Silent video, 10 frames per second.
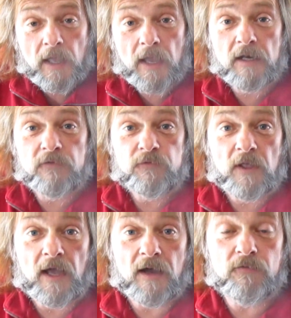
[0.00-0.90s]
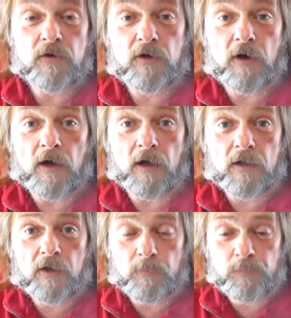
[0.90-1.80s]
And if you have a
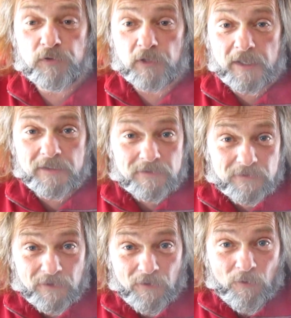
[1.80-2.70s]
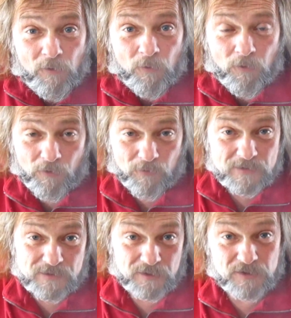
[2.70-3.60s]
complaint or a
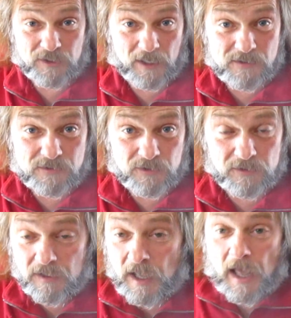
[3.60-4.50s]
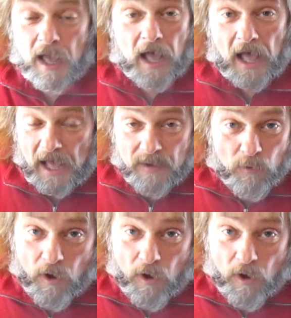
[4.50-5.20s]
suggestion, I'm